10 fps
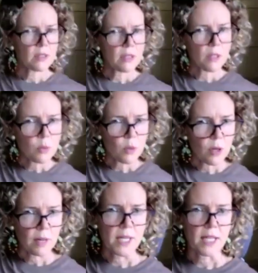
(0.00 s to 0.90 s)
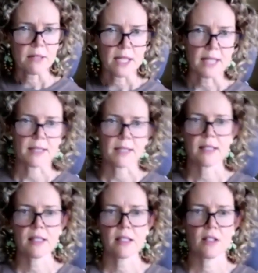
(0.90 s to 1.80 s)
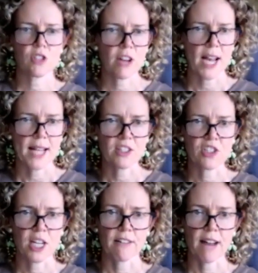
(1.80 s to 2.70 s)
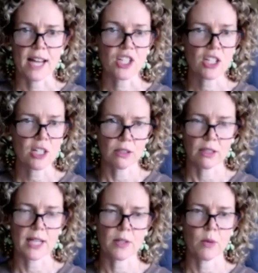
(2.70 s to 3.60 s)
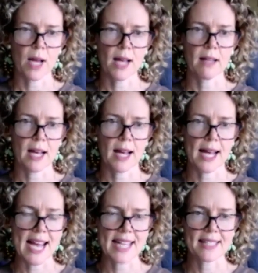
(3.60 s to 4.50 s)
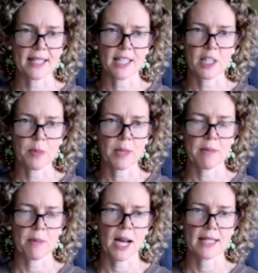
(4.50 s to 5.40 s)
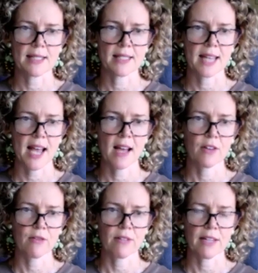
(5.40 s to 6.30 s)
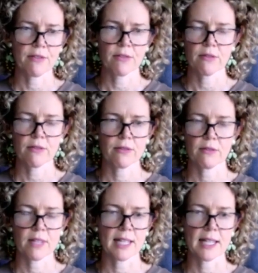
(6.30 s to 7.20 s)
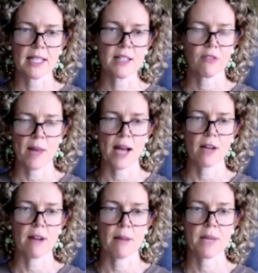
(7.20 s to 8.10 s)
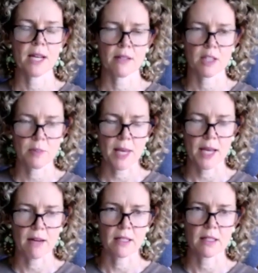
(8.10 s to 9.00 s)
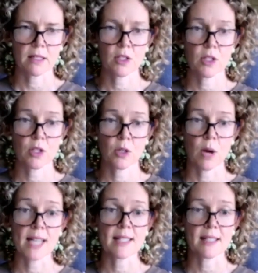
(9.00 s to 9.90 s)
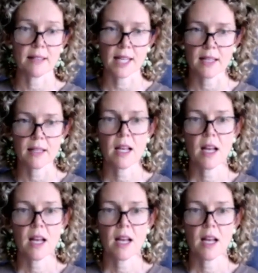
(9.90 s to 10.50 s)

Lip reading: so what I'm hearing is it's transgenerational as well, as in it's been passed down really, at least from our grandparents' parents to us, and then